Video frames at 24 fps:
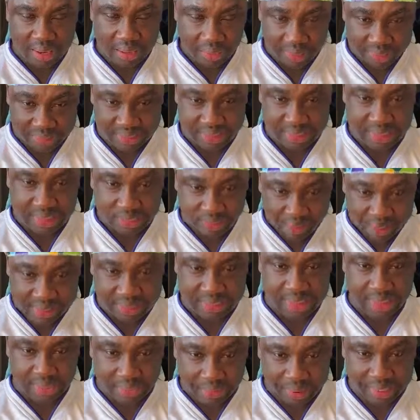Chris
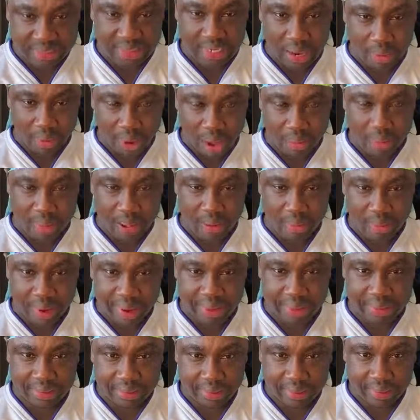akwaba
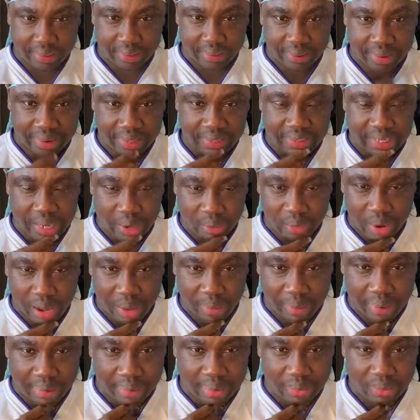why? Chris
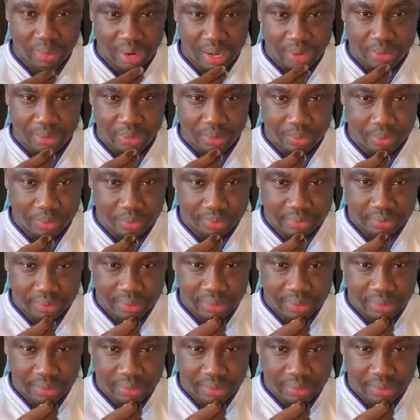akwaba. How you?